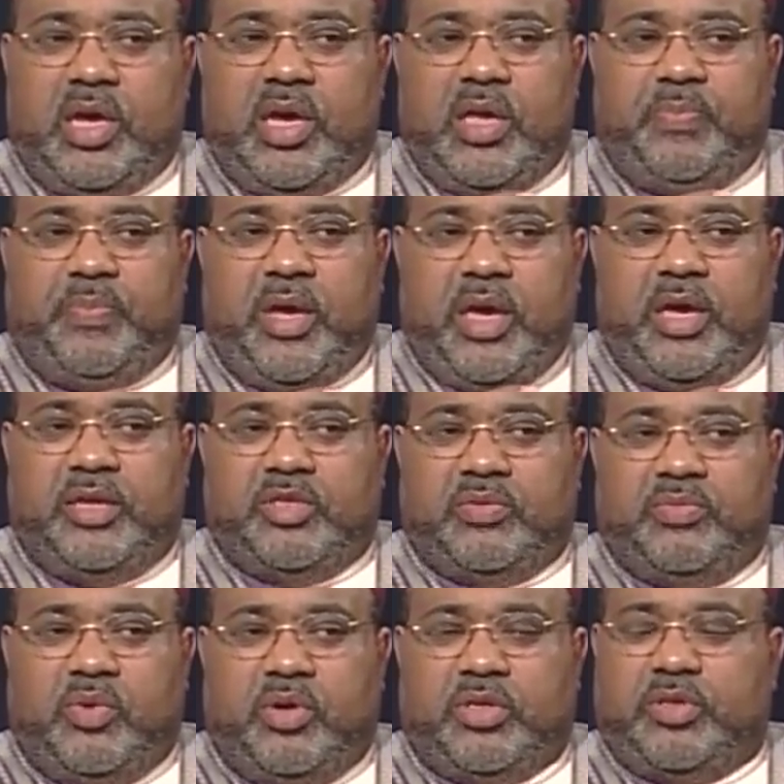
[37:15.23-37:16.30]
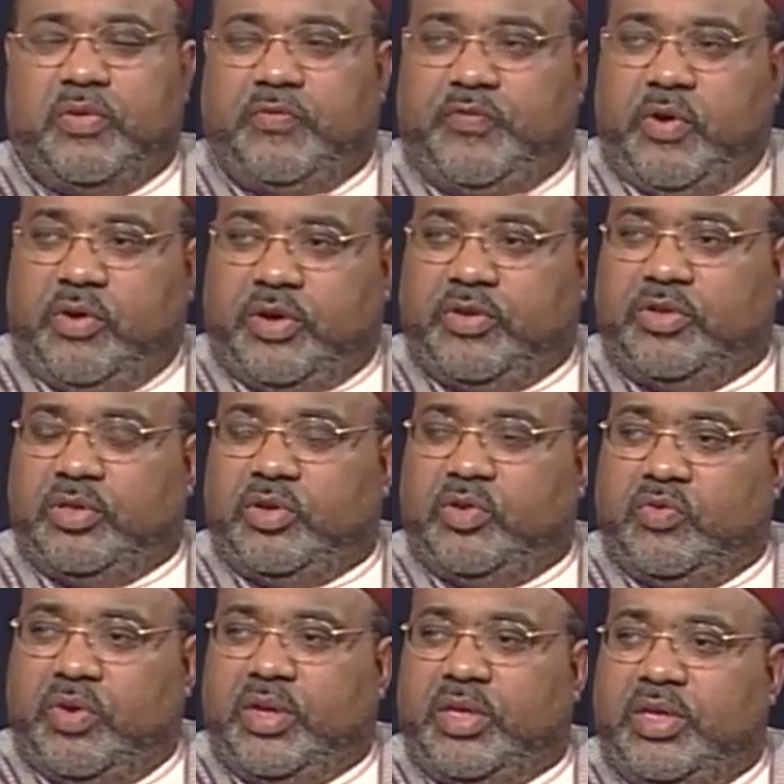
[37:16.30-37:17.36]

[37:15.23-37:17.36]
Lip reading: it pays more to focus in on what